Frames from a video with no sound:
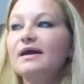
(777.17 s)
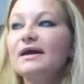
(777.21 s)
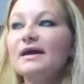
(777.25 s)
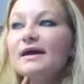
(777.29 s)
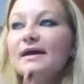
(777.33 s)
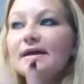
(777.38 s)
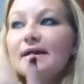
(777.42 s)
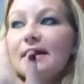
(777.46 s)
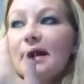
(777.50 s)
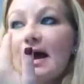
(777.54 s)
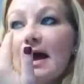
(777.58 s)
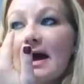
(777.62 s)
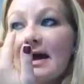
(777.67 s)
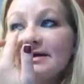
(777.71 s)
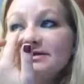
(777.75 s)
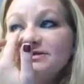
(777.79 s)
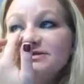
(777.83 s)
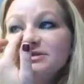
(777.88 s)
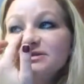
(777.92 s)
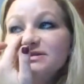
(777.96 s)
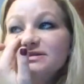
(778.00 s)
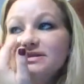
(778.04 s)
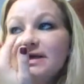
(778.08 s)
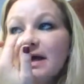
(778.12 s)
and I
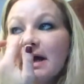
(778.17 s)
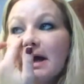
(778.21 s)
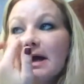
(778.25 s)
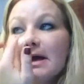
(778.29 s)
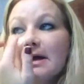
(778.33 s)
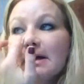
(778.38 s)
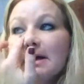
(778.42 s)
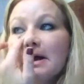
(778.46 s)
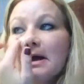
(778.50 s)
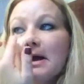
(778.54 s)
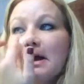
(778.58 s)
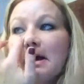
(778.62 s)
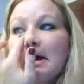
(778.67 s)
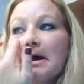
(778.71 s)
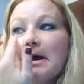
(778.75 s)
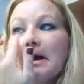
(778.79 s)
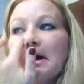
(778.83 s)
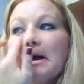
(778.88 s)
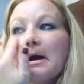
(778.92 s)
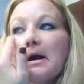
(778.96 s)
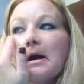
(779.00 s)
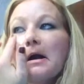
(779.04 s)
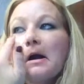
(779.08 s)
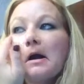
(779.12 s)
just kind of,
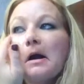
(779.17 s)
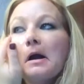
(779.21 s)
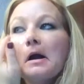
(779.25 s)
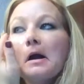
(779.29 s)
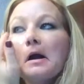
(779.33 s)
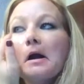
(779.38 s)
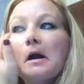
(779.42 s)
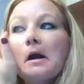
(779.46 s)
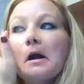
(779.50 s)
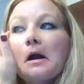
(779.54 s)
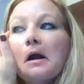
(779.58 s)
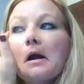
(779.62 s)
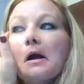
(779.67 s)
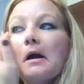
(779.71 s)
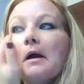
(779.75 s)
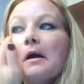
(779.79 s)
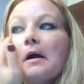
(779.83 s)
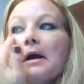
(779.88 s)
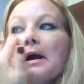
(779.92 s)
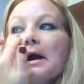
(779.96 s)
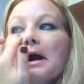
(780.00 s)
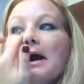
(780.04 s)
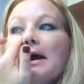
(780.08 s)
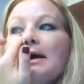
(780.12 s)

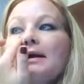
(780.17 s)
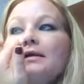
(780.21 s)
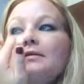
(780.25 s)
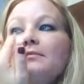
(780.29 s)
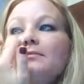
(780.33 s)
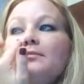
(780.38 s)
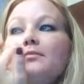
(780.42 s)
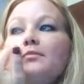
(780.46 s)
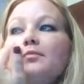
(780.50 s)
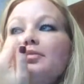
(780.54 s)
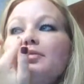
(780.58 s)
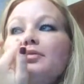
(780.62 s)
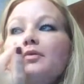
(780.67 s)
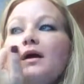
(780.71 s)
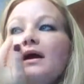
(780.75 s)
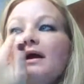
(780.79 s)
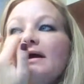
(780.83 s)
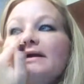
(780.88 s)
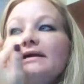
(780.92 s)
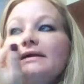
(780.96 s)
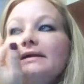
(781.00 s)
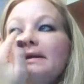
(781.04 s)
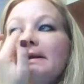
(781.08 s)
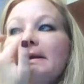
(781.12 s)
kind of
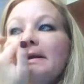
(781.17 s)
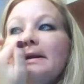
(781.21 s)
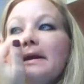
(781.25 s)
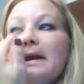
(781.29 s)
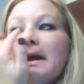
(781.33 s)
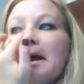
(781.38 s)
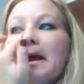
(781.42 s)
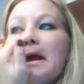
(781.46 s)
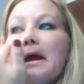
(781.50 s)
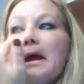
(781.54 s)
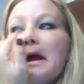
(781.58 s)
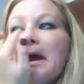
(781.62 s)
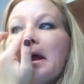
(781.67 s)
brighten